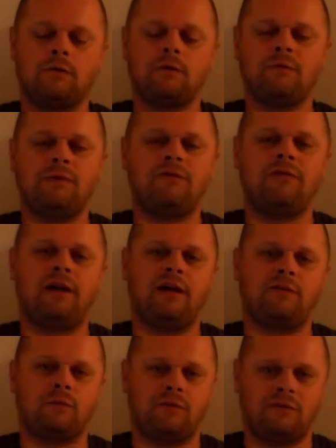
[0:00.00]
So be
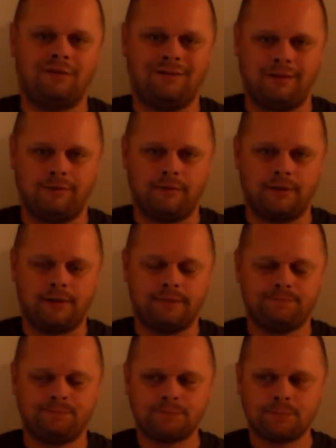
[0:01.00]
very specific.
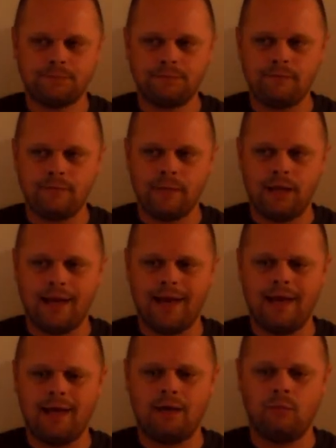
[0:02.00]

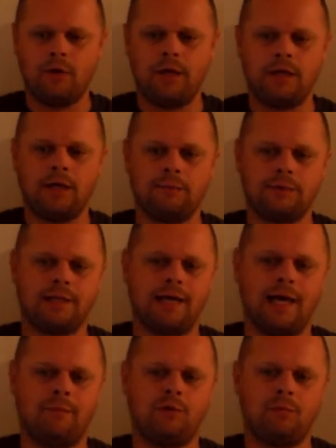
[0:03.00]
And when it comes
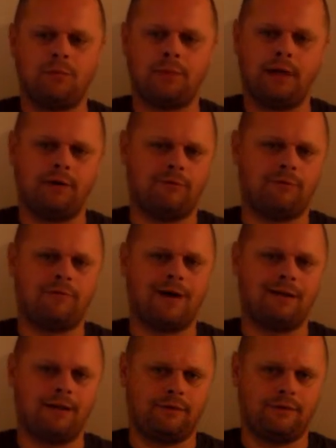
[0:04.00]
time to prepare for
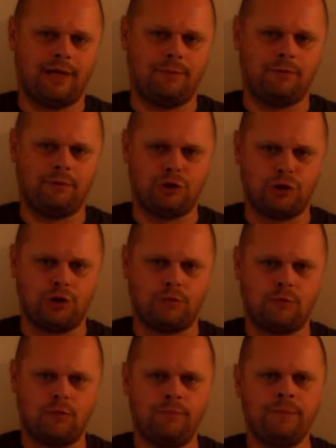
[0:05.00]
final exams in
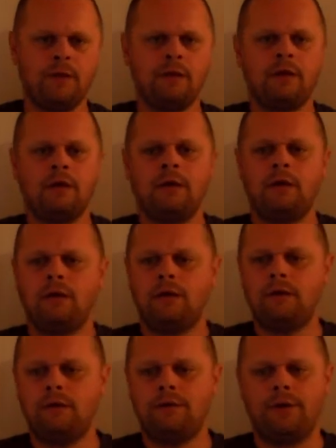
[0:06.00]
general,
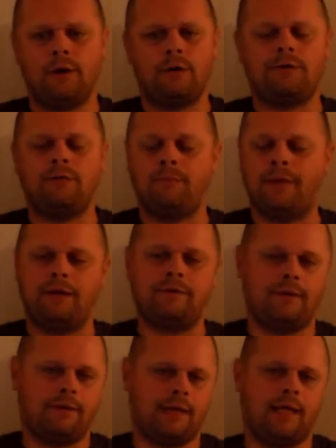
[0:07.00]
there are some
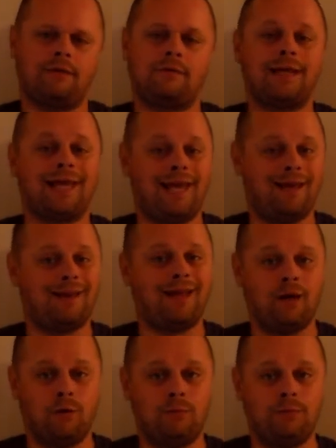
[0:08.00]
basic things that can
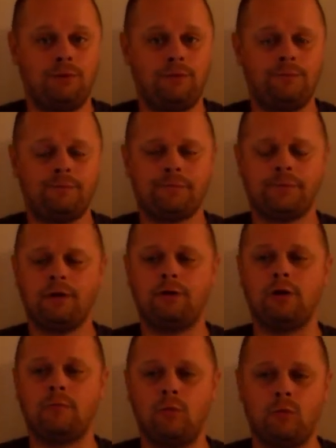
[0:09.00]
help you.
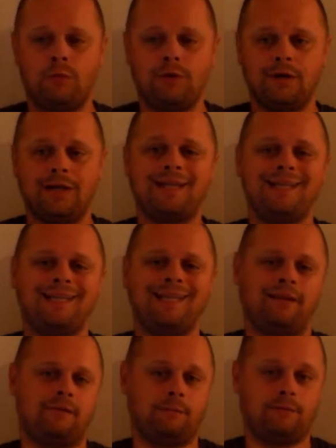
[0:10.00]
Number 1,
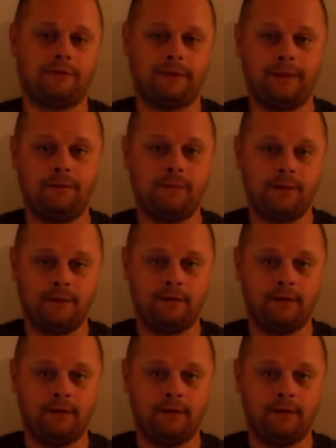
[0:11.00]
get some sleep.